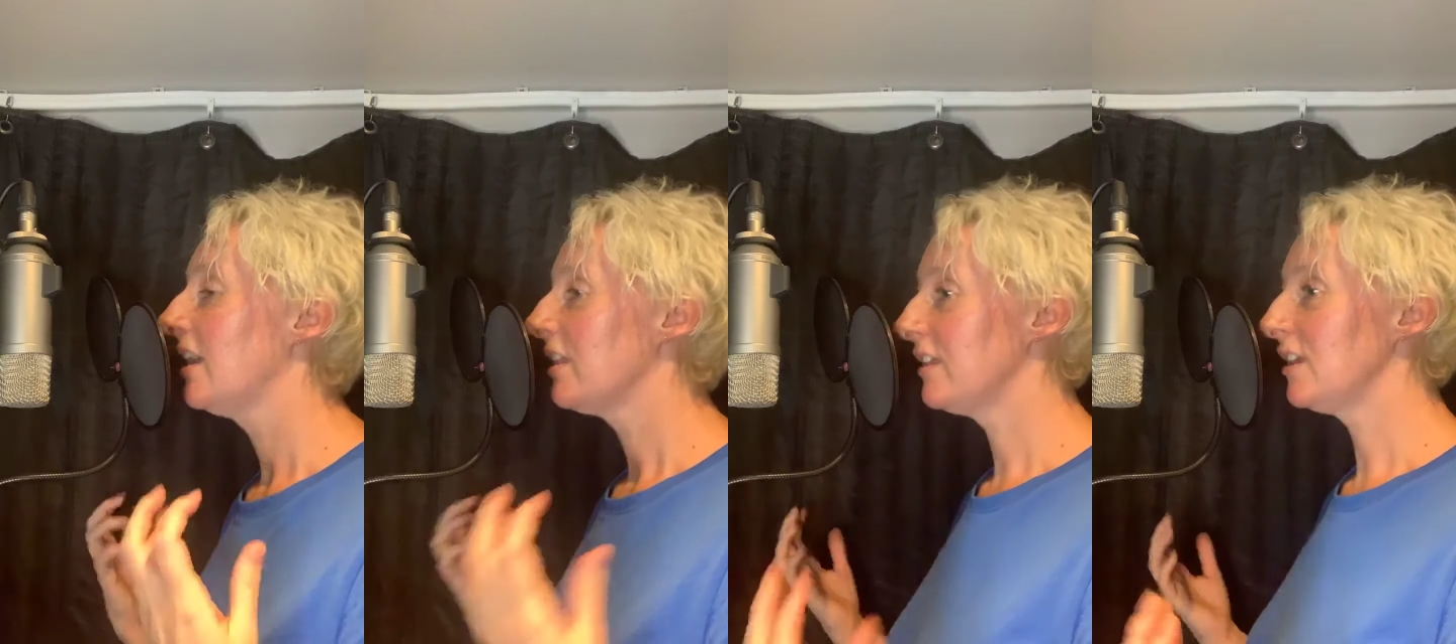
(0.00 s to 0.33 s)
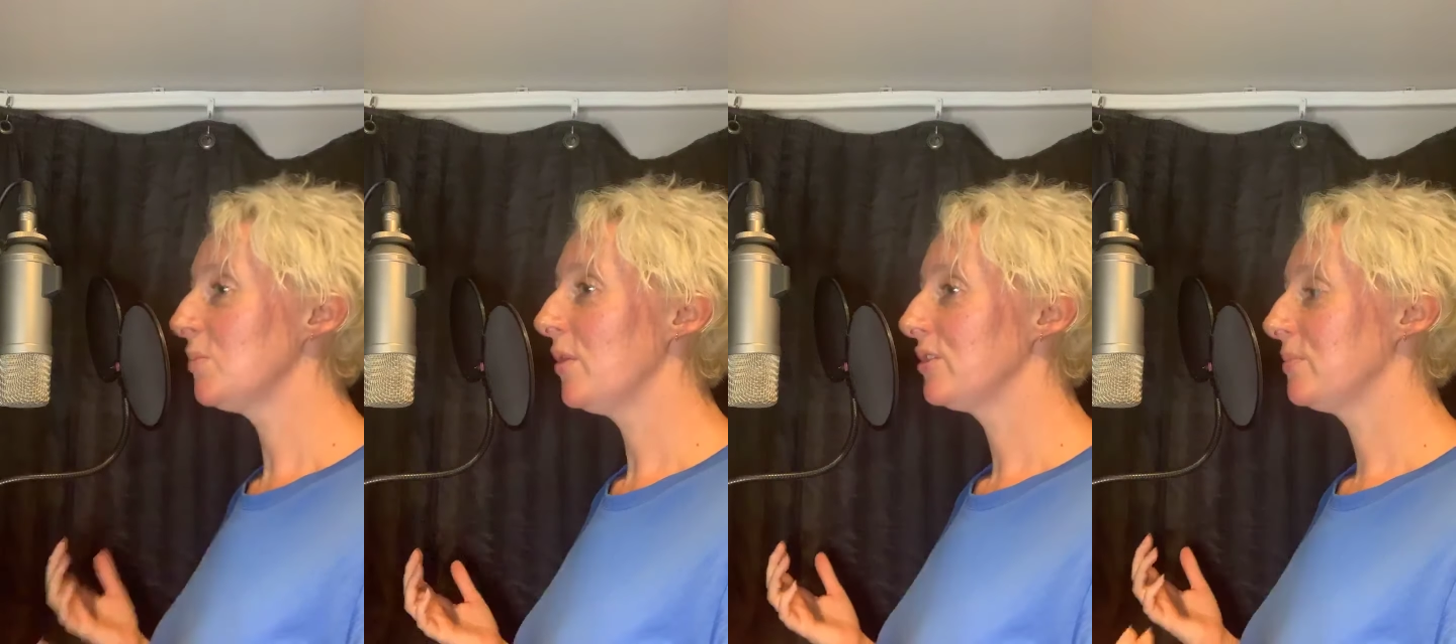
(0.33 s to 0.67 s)
think
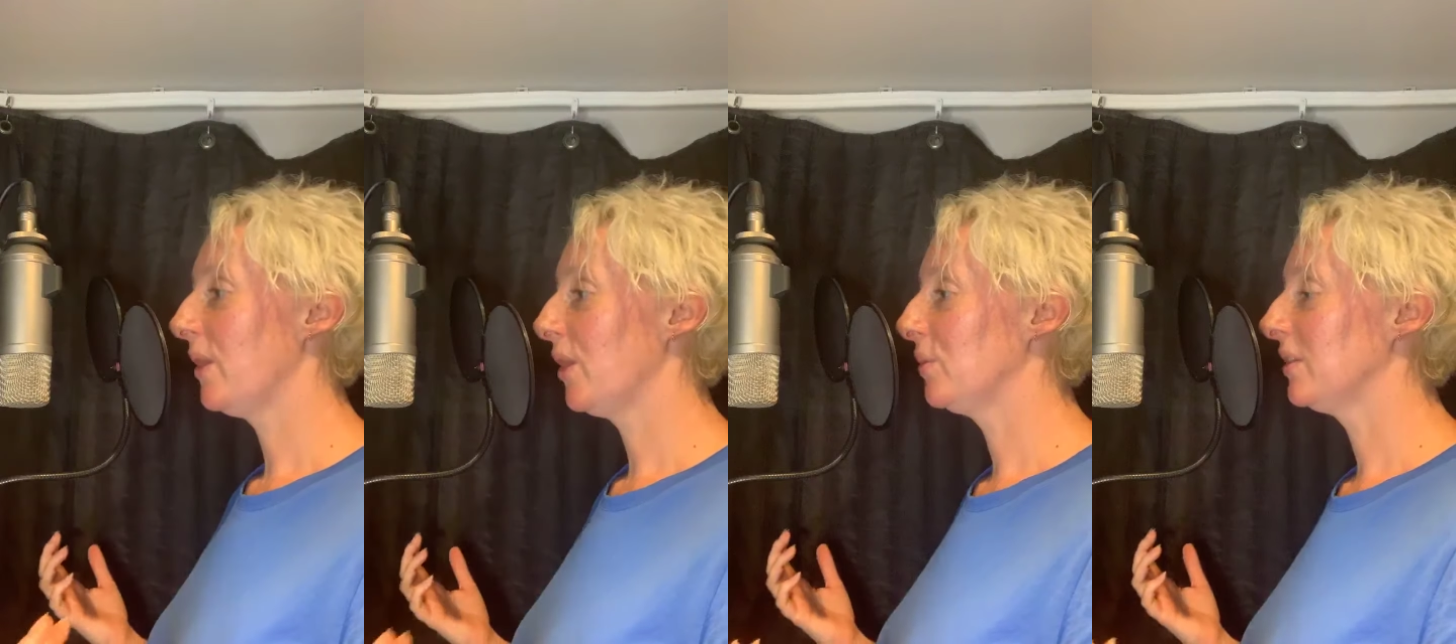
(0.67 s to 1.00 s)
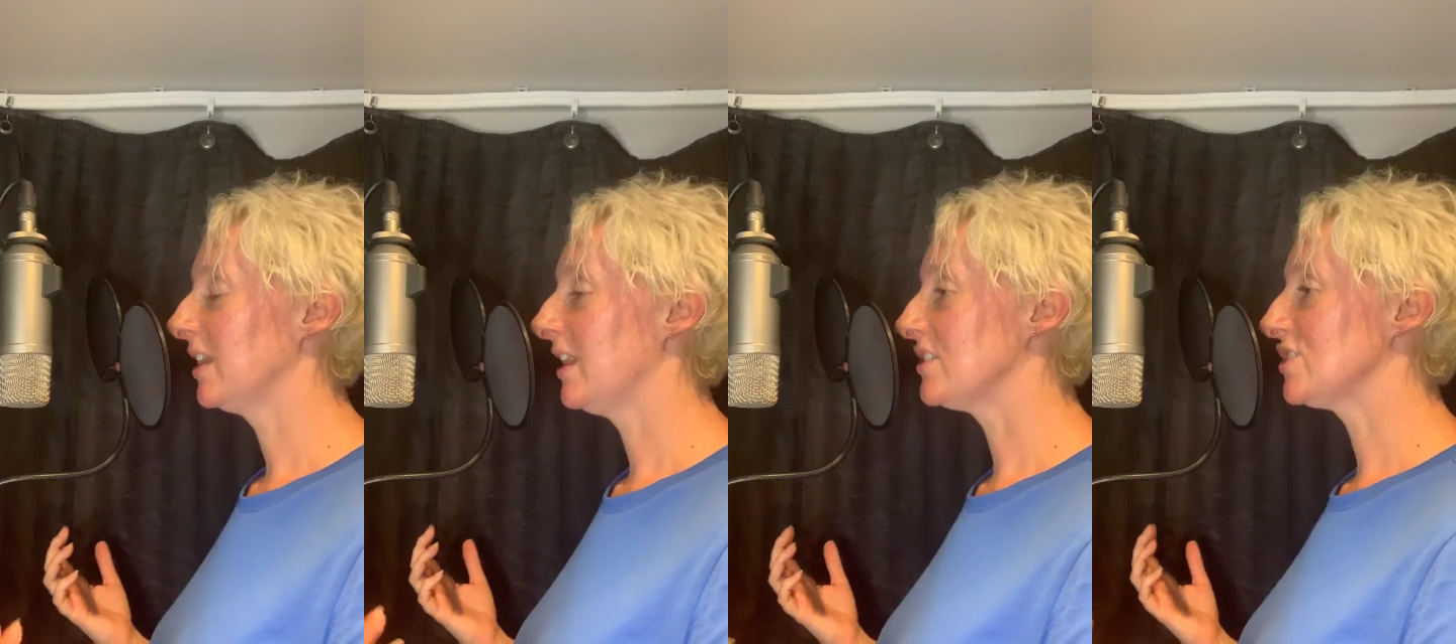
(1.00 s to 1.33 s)
about the power
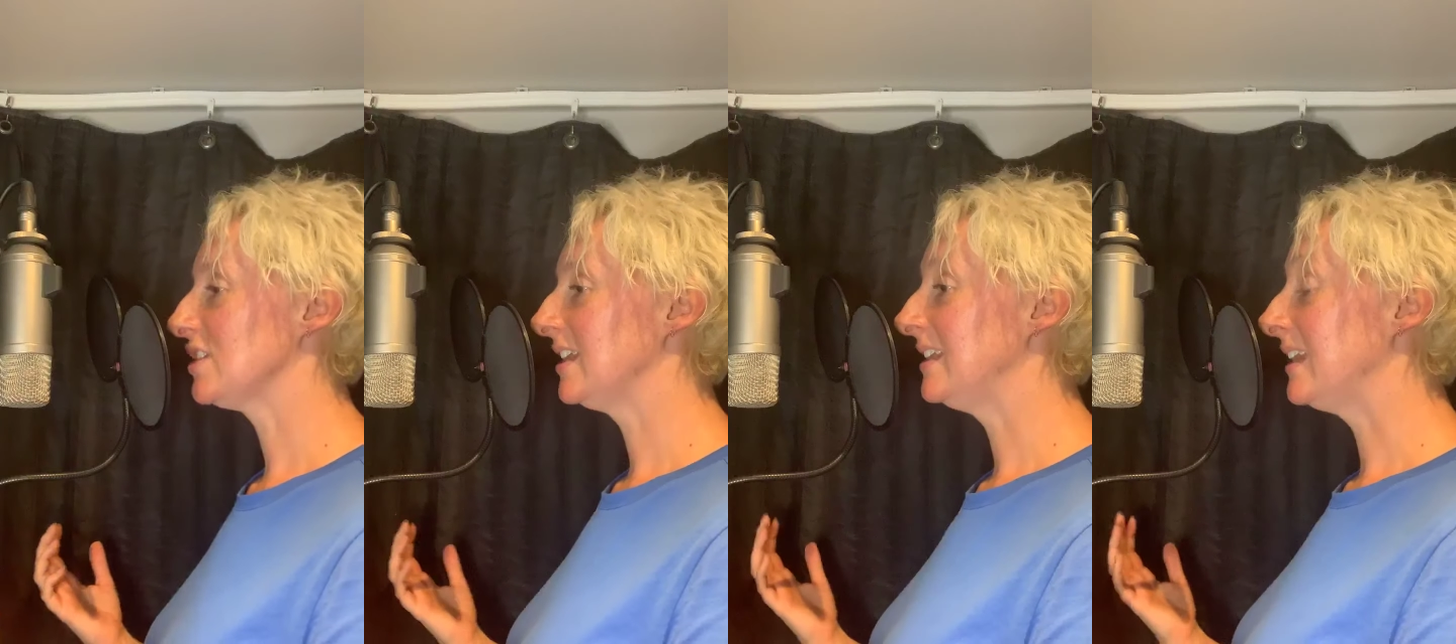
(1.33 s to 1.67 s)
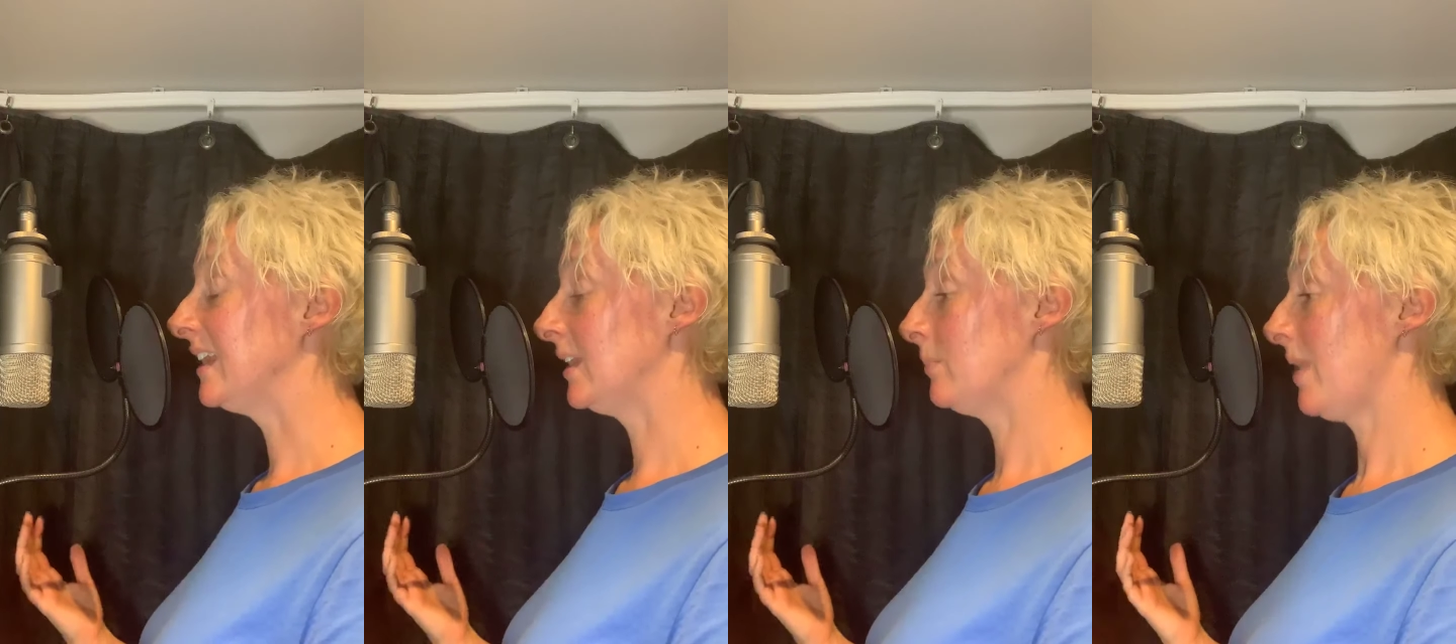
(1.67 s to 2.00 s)
in actually
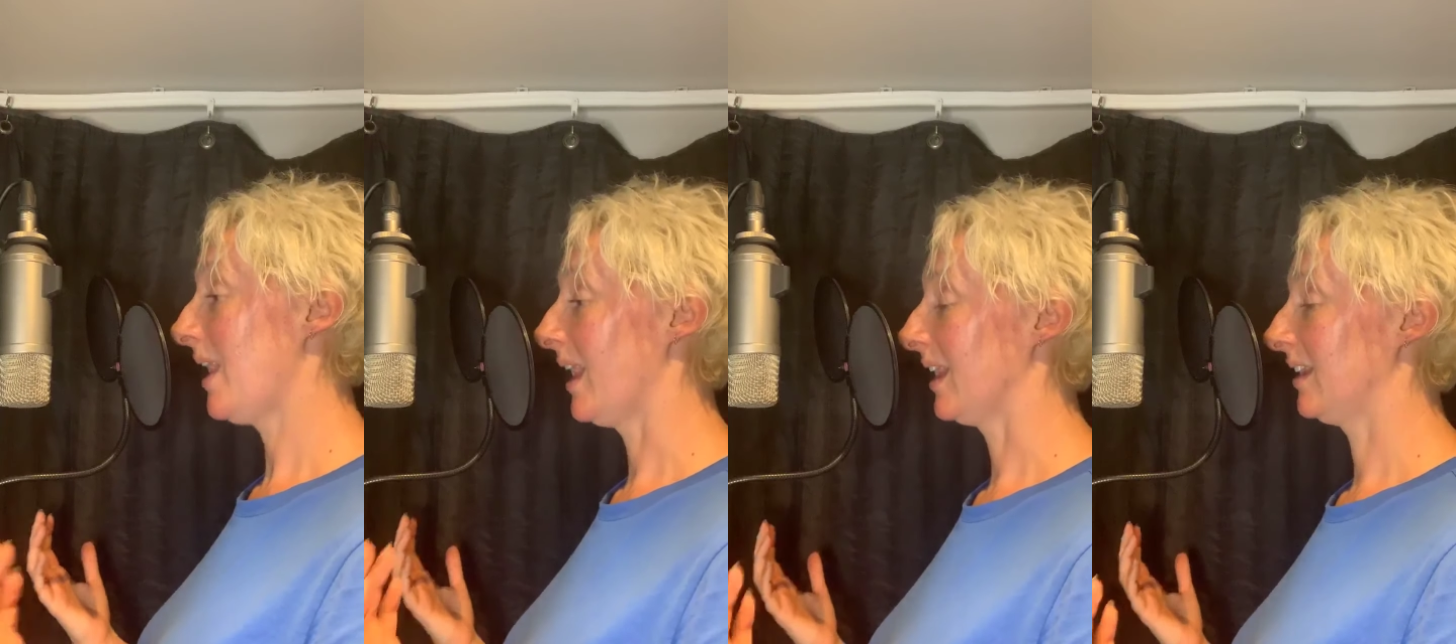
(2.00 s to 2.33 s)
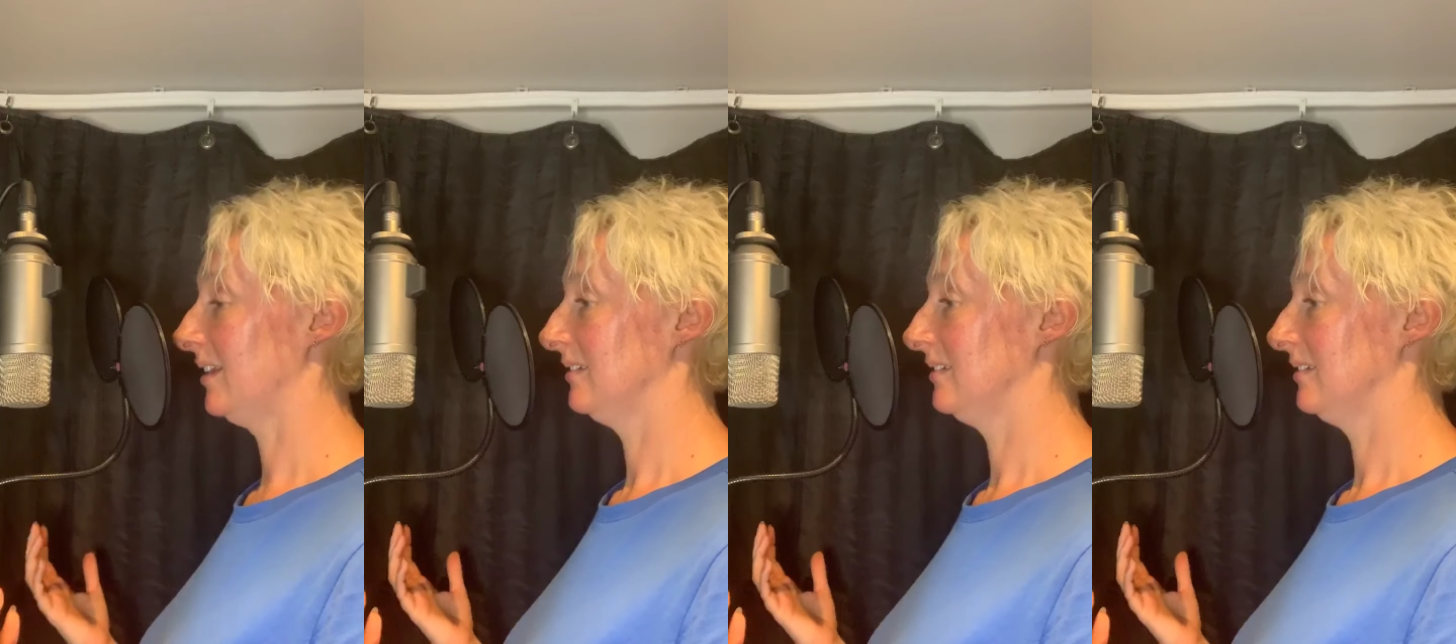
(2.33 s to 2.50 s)
leaning back